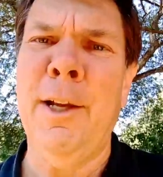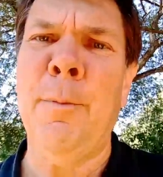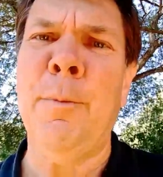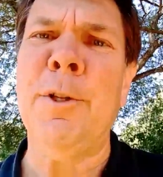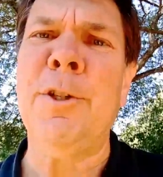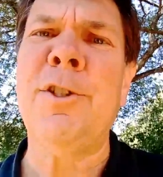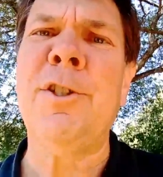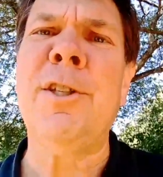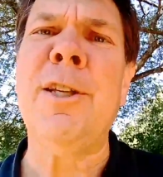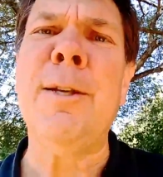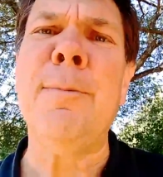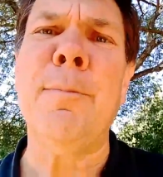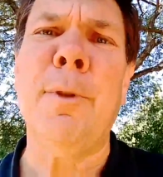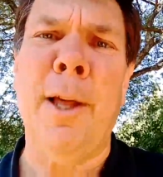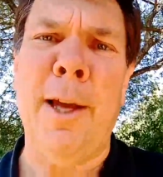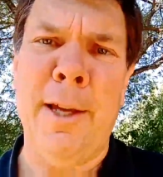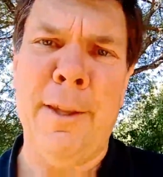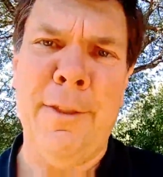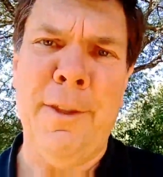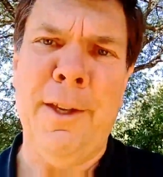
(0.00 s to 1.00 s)
It would seem
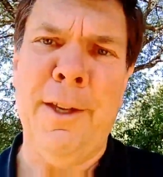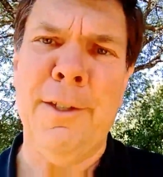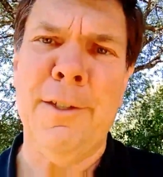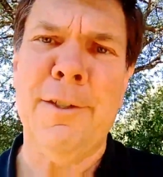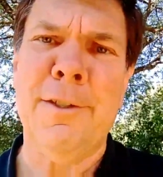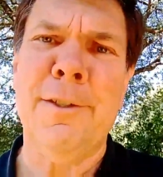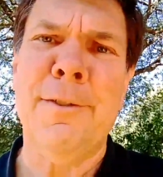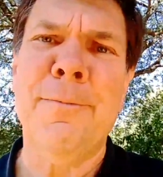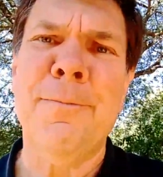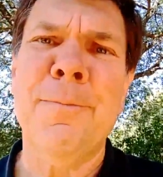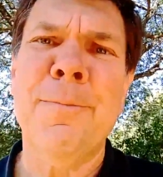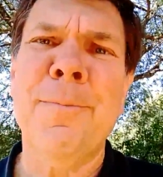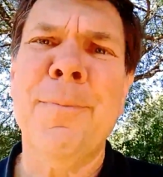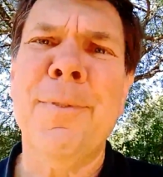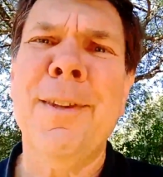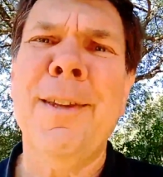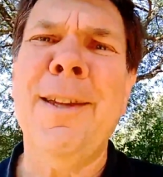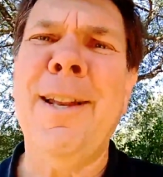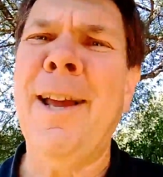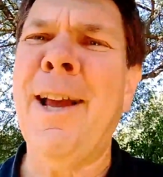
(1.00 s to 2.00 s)
like this.
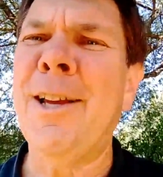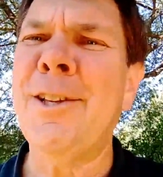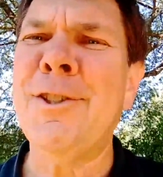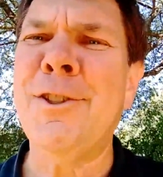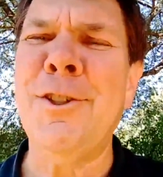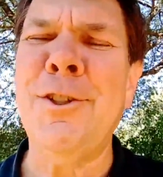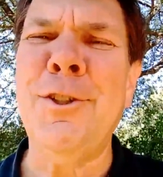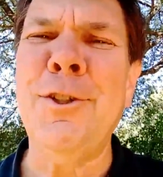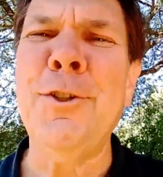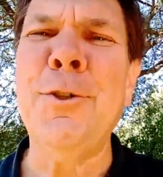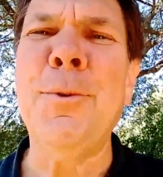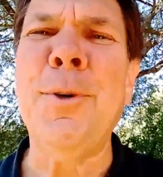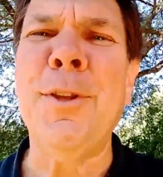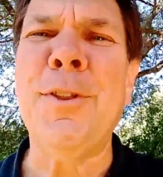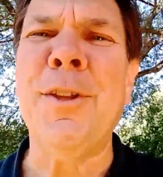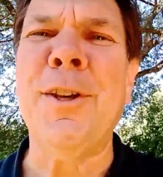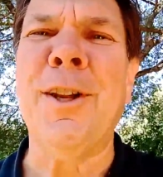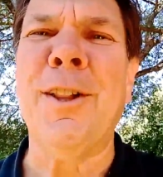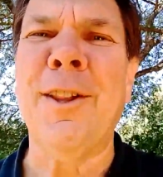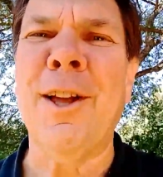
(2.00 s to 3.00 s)
It has to do
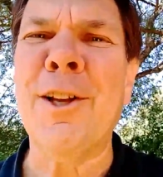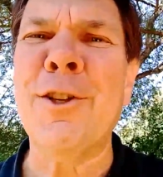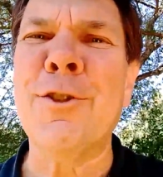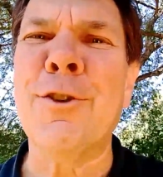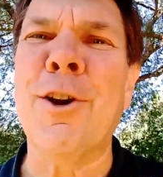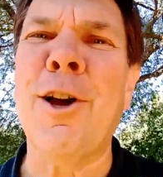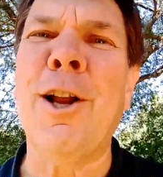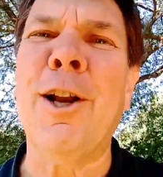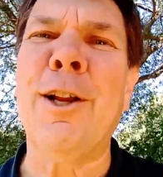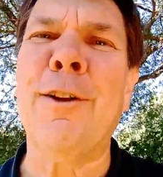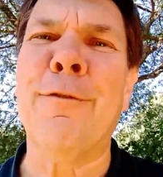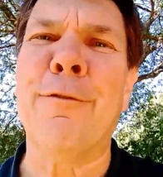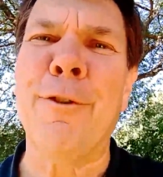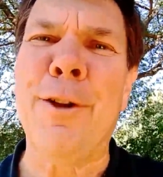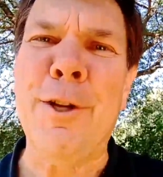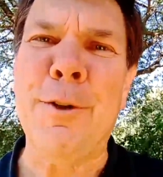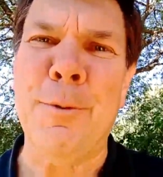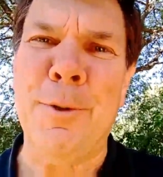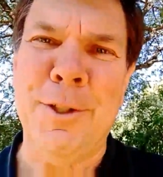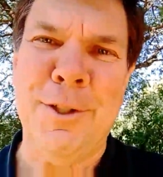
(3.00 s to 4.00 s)
with an electronic
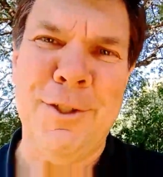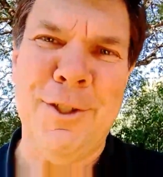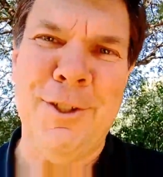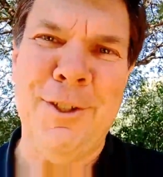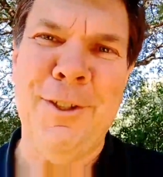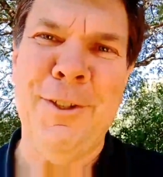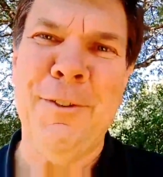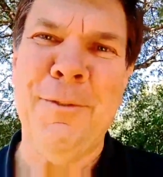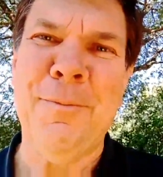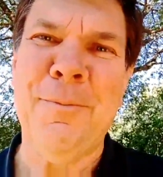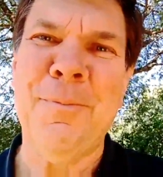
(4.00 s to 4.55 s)
frequency,